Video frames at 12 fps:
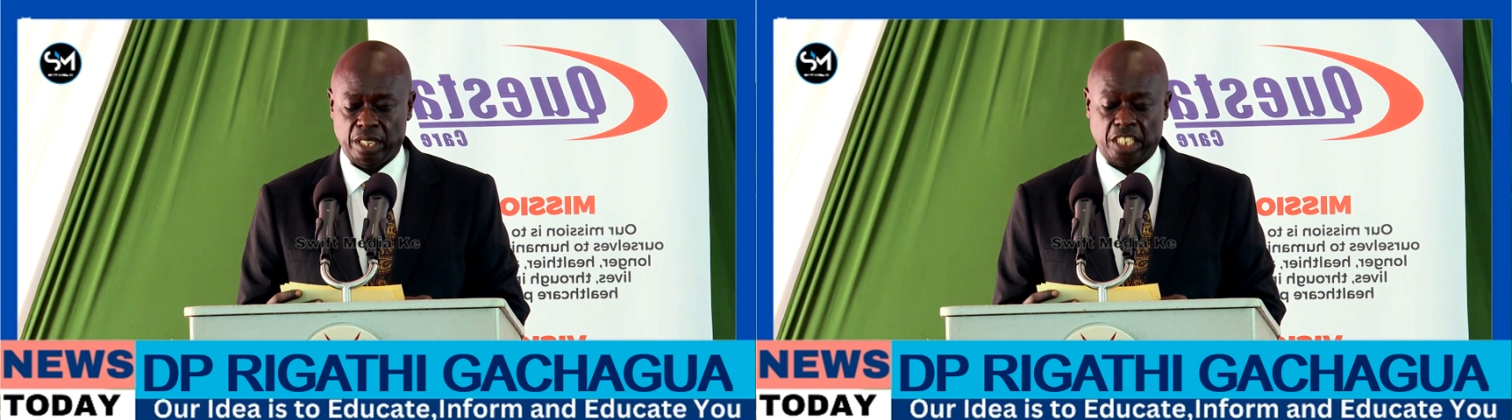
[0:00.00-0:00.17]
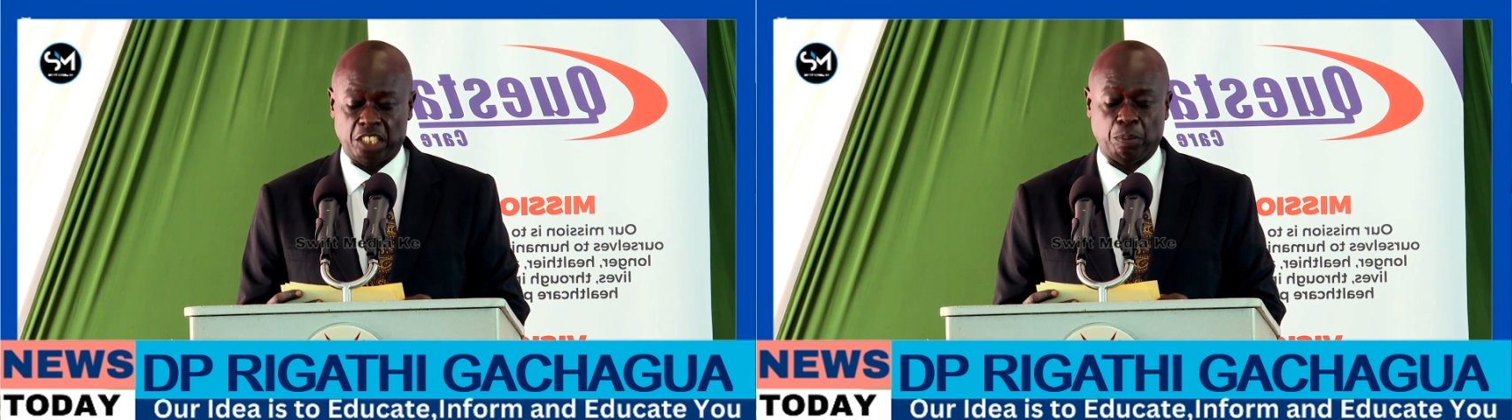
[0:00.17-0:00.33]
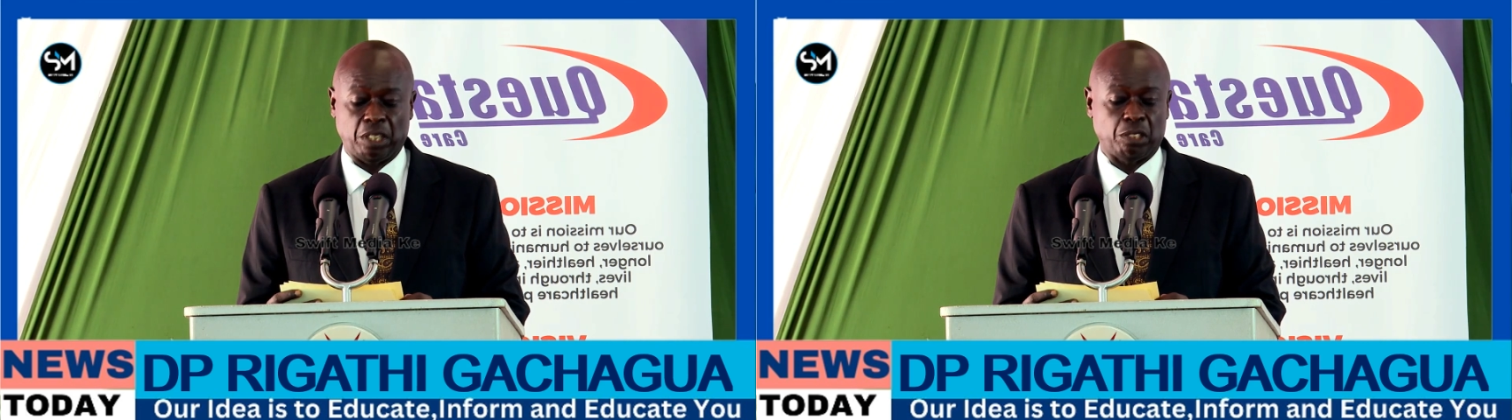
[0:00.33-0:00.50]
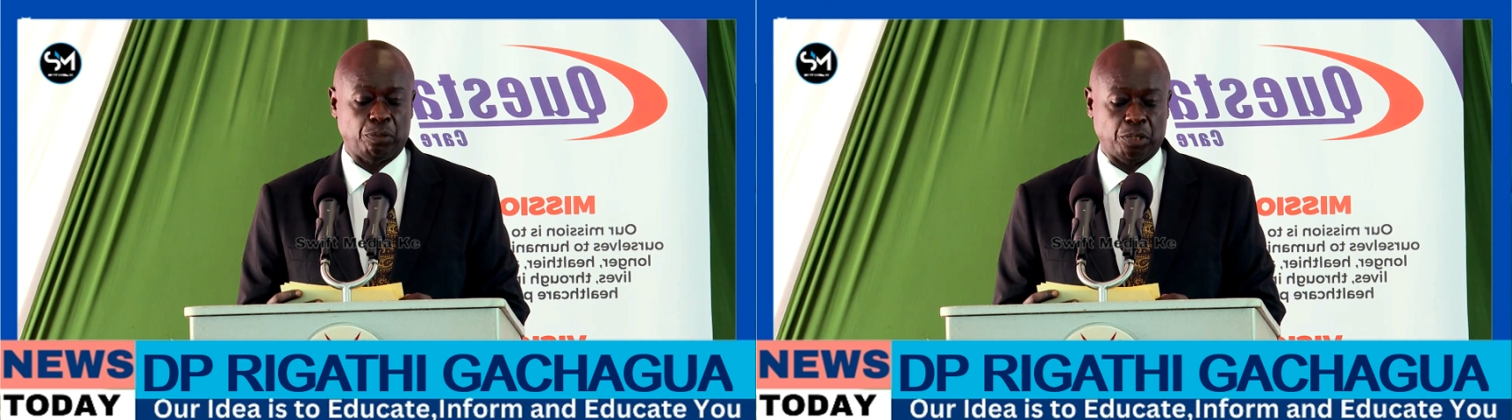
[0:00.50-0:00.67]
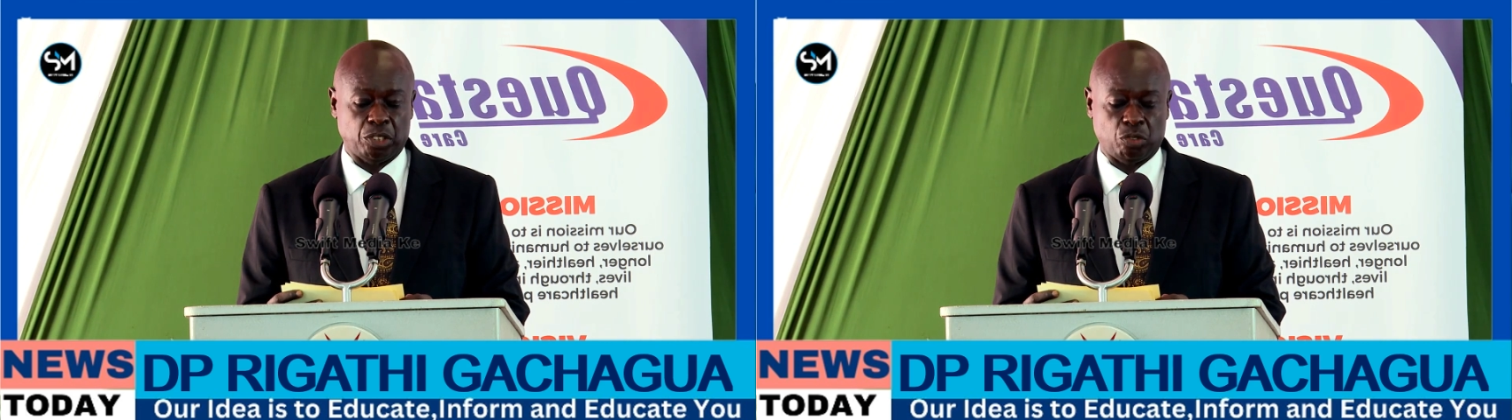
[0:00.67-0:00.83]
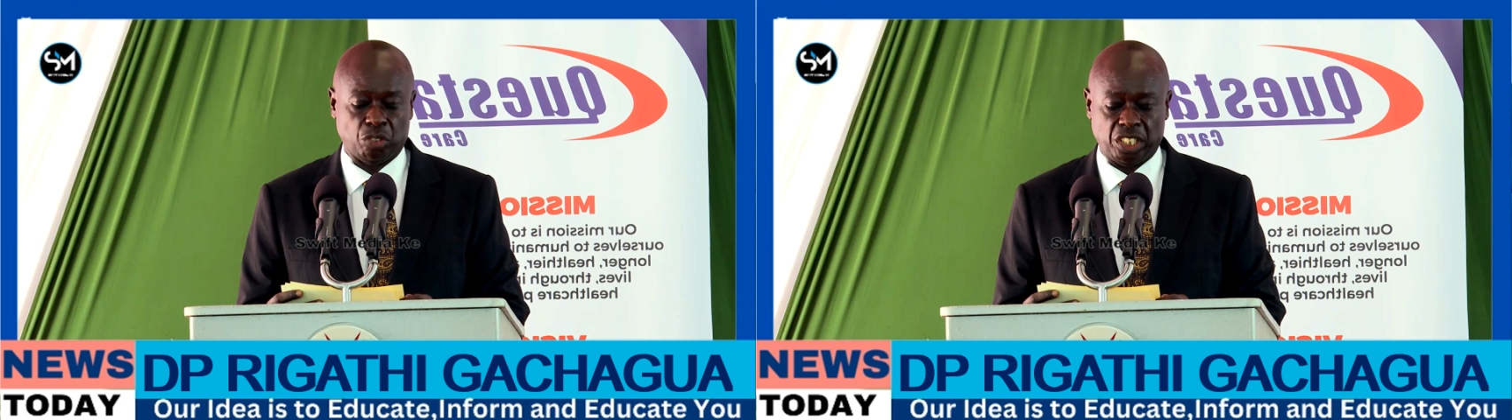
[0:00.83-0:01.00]
as part of our
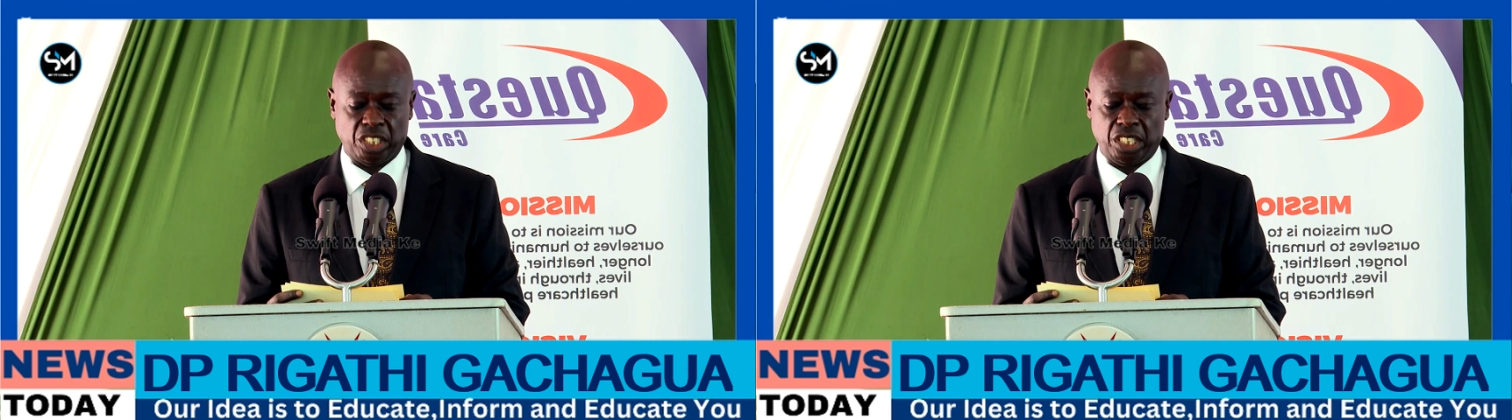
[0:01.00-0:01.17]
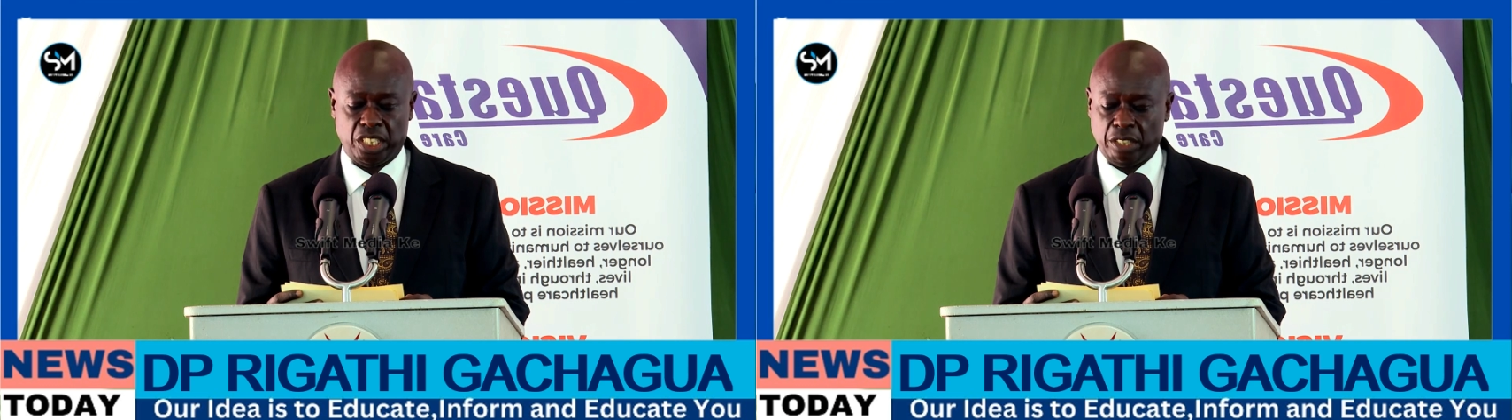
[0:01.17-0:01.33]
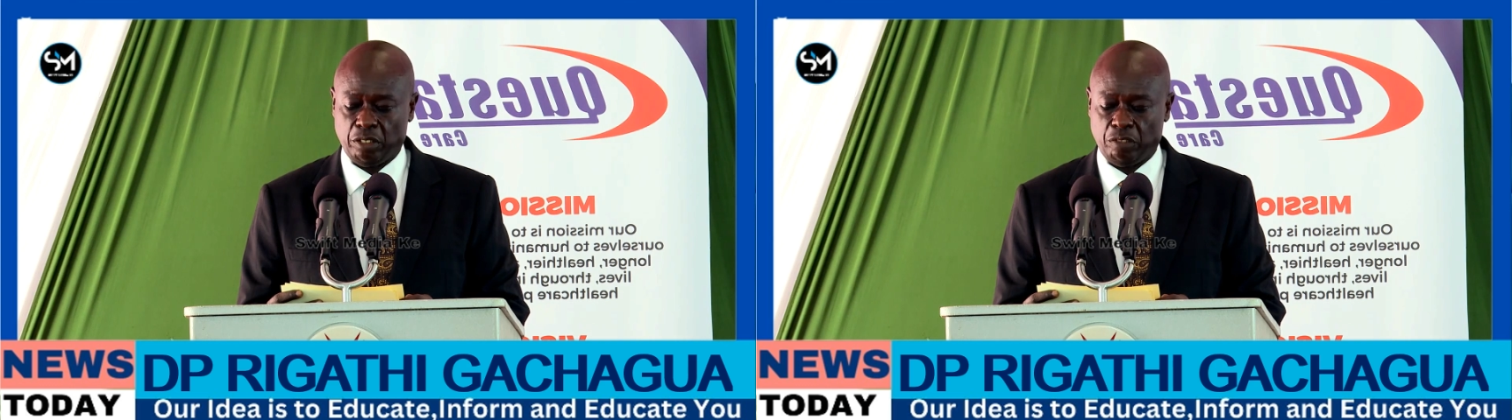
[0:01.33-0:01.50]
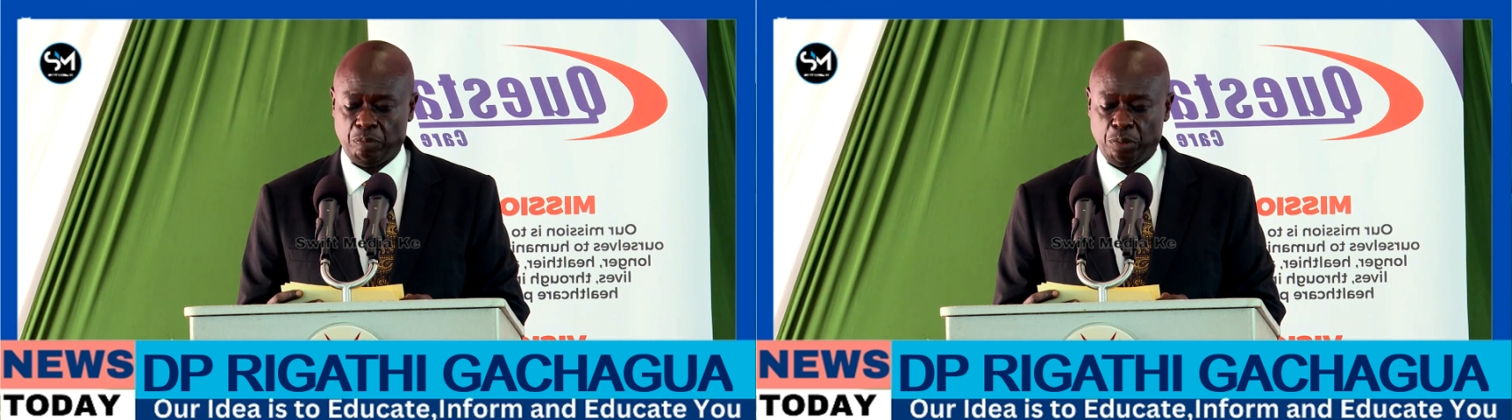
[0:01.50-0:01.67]
strategy of